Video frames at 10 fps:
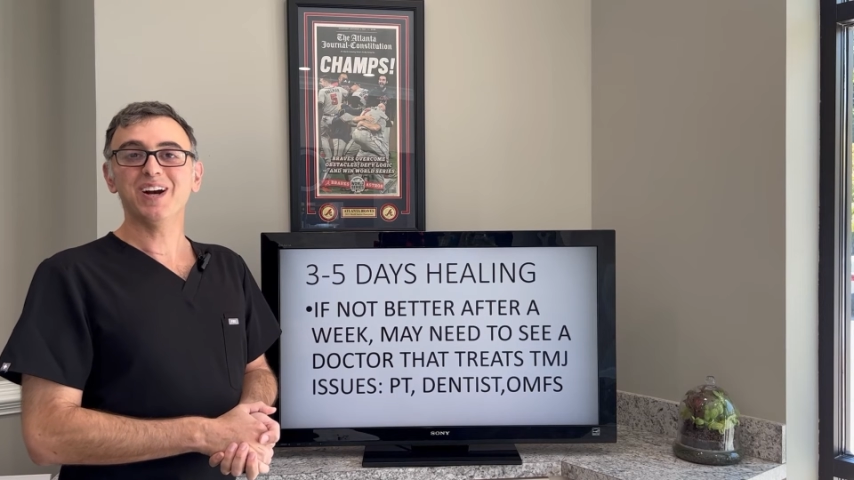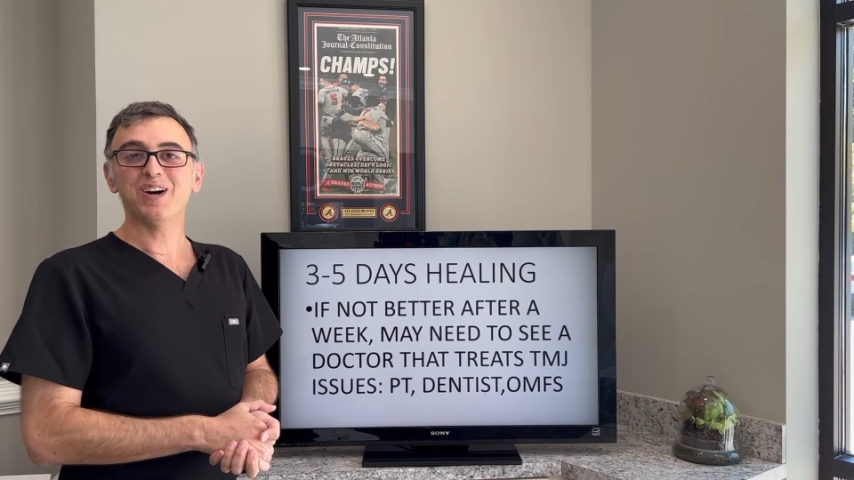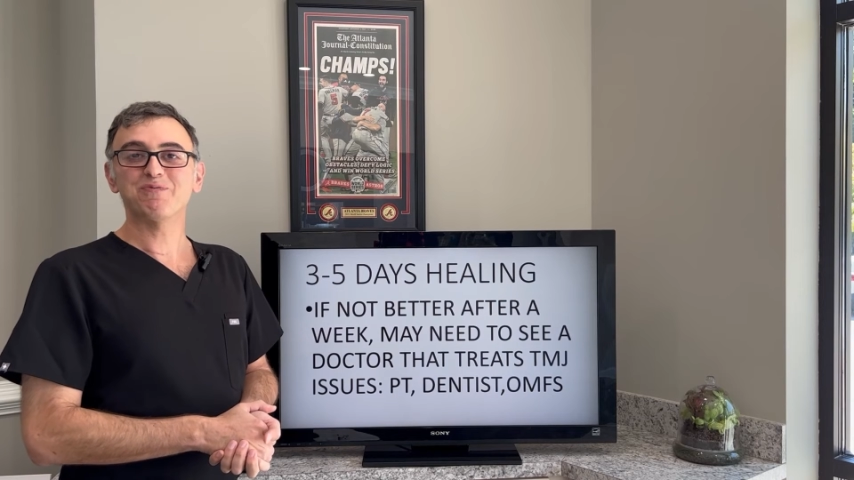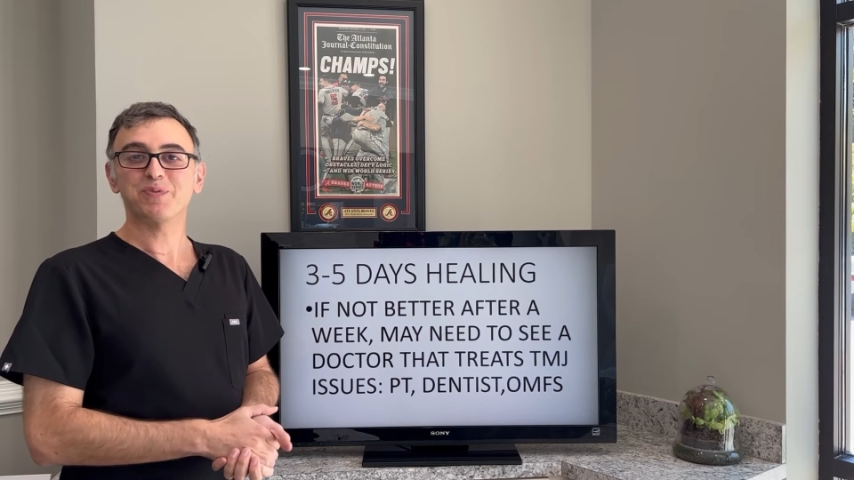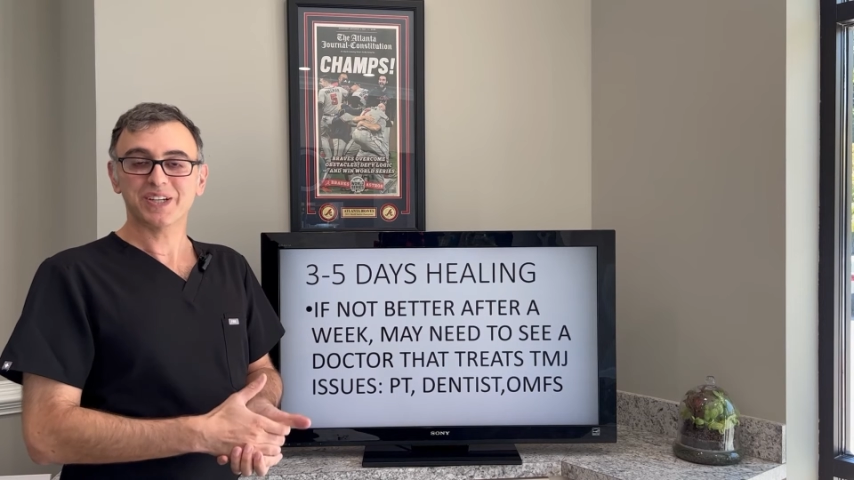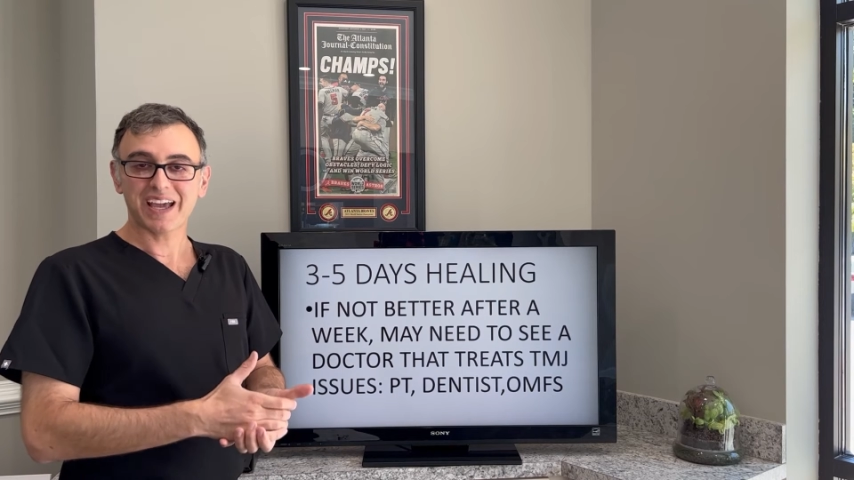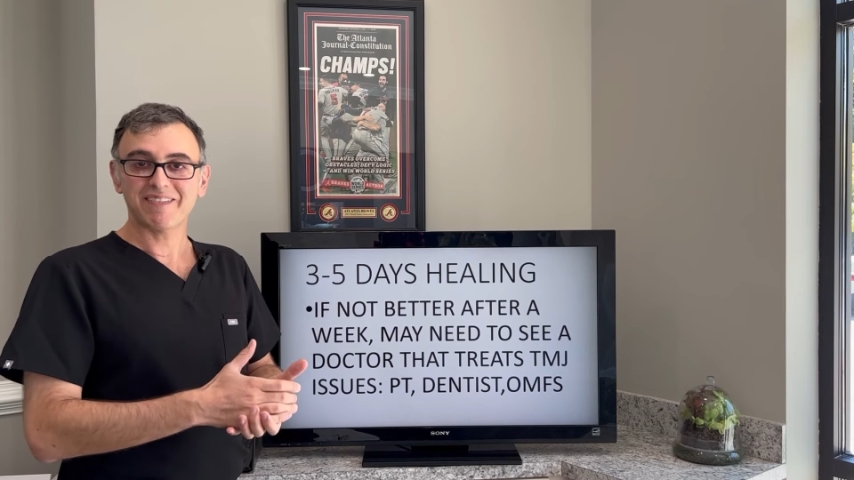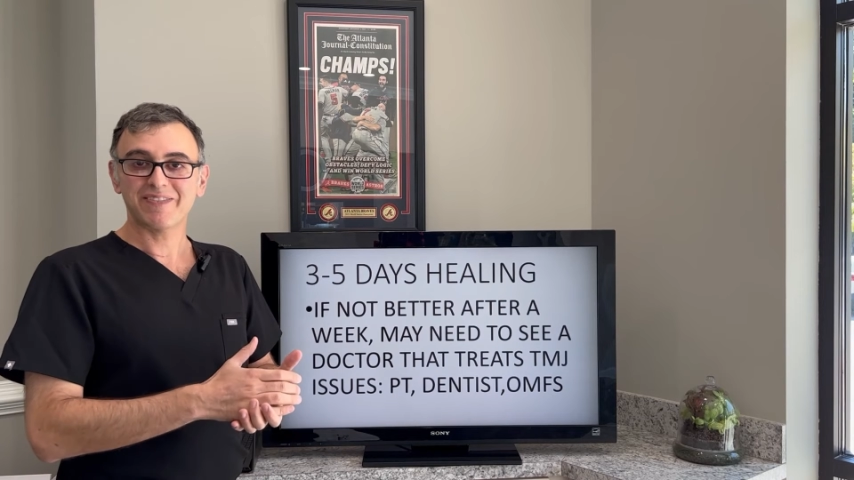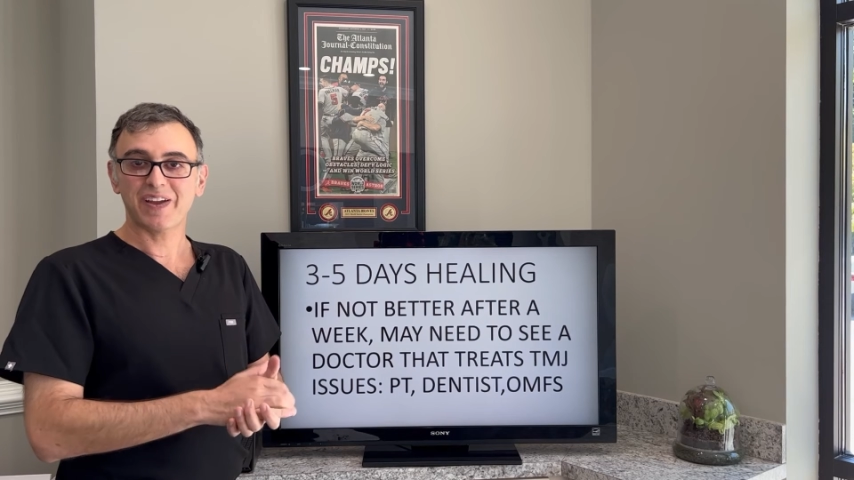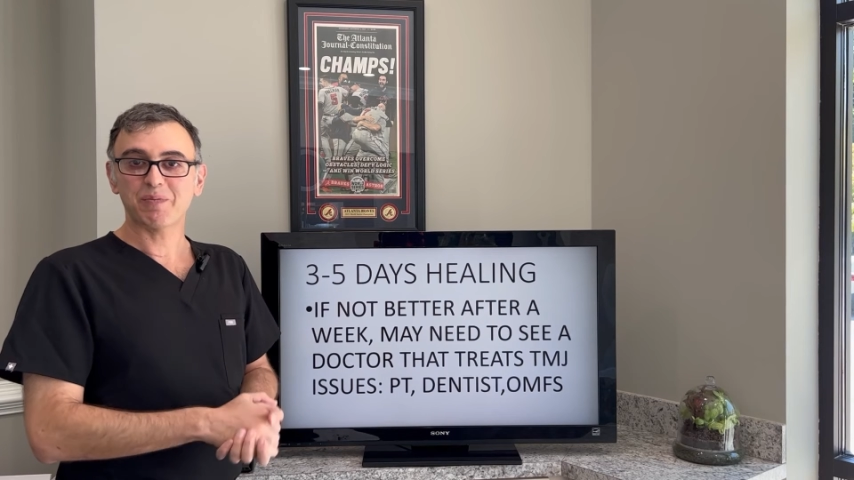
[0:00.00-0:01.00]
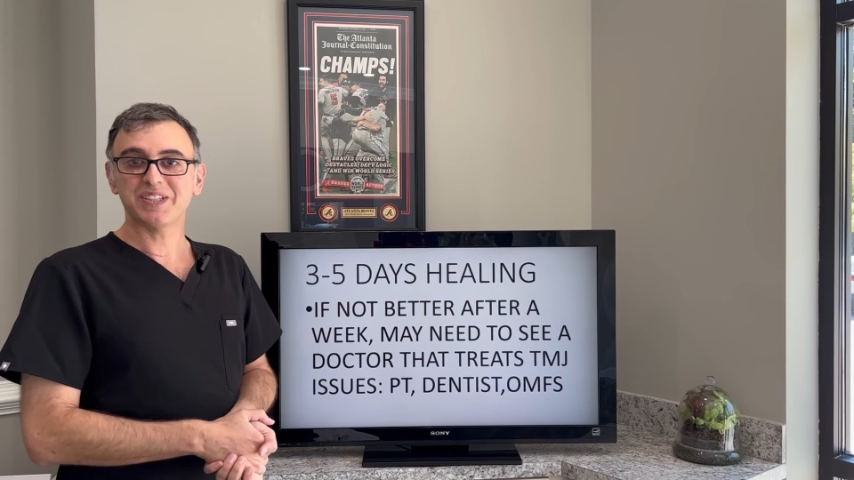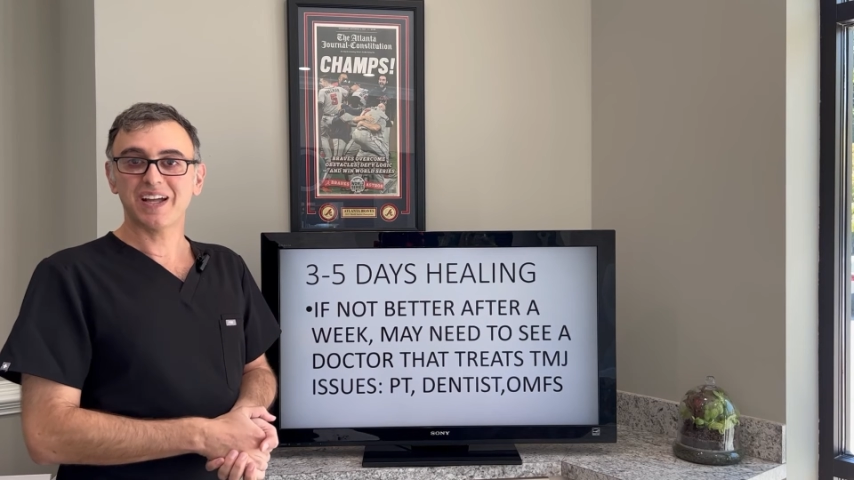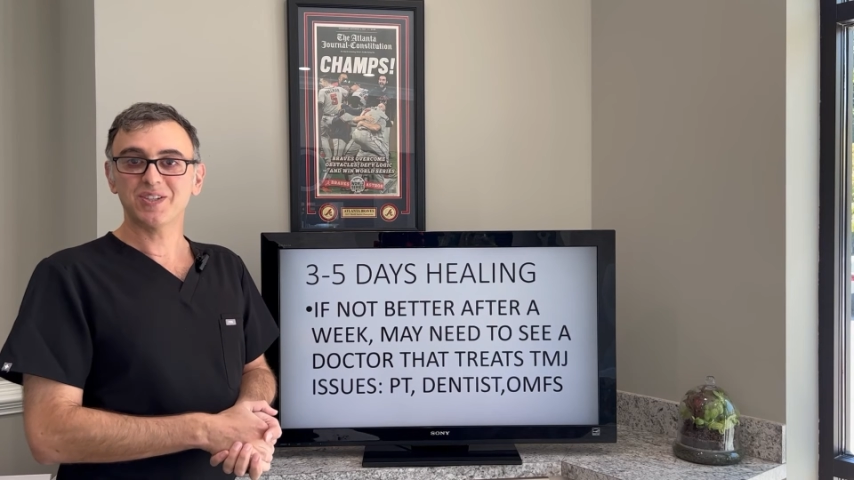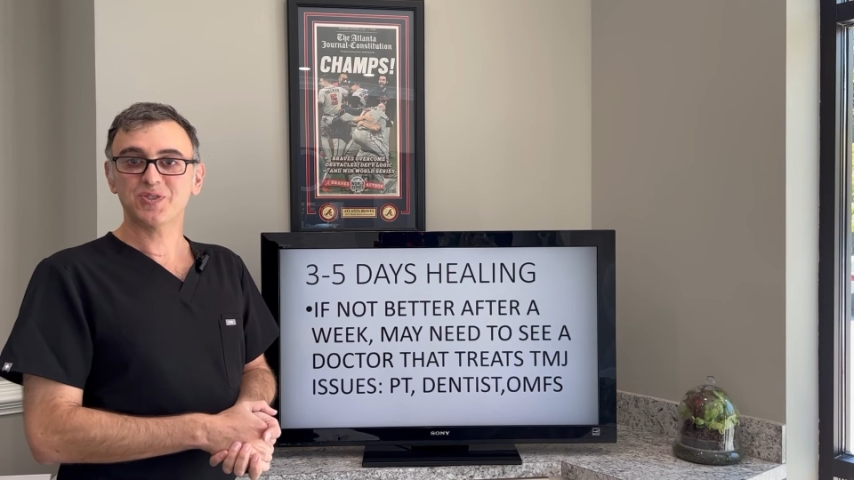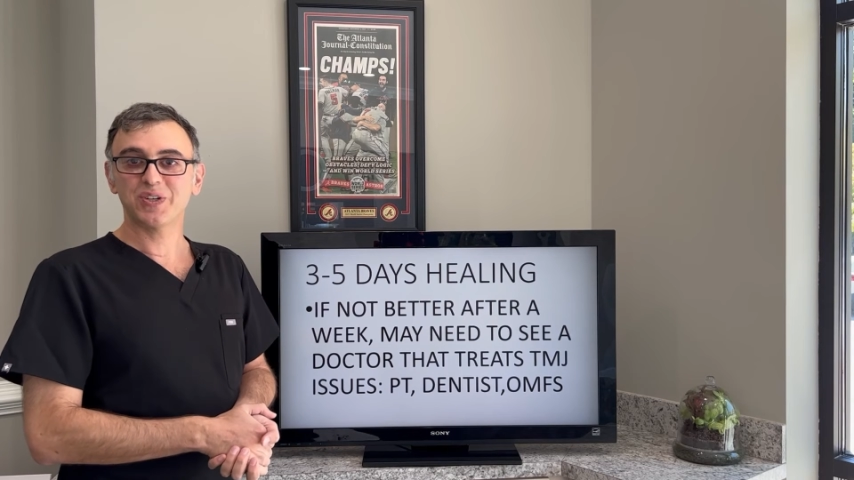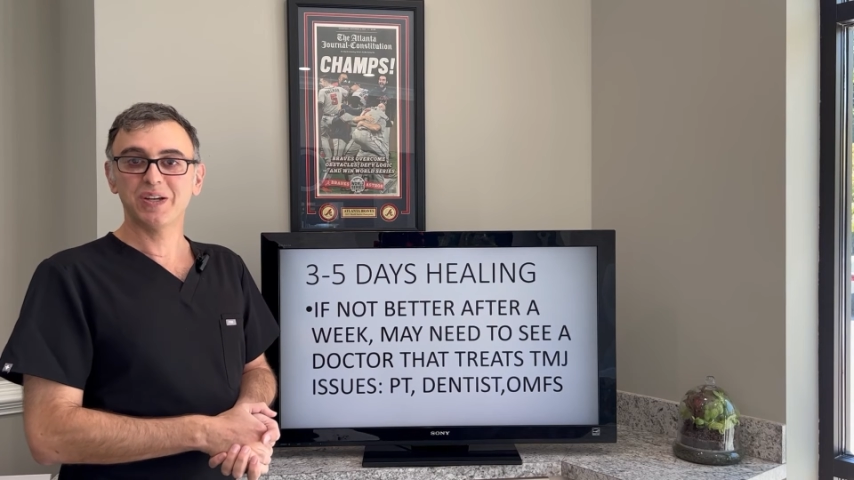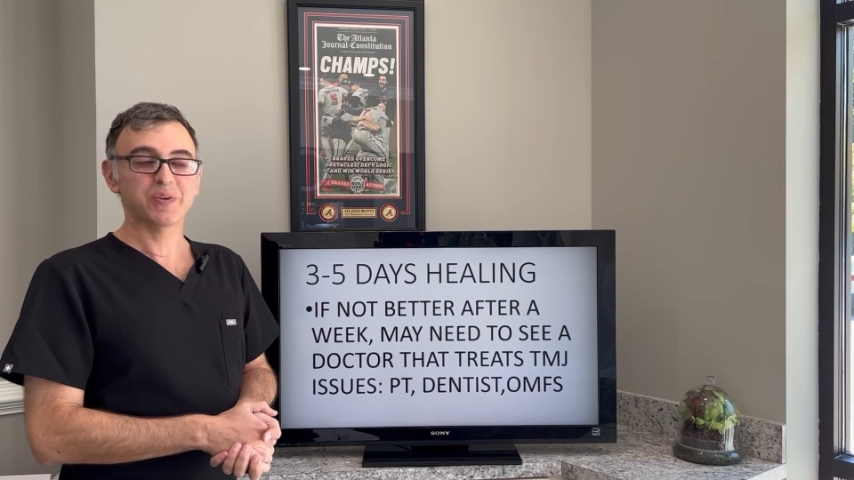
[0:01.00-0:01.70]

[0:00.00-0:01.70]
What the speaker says: of Brookhaven Family Dentistry.